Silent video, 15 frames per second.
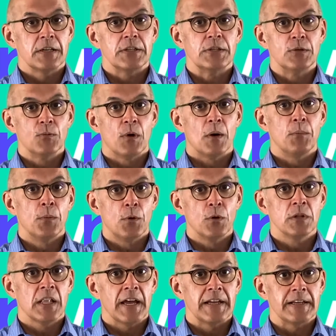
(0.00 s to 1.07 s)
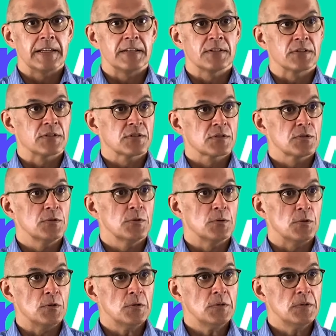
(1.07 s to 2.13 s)
you are more likely to
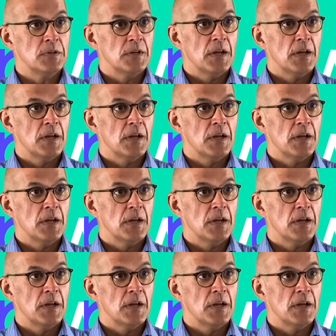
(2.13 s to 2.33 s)
snore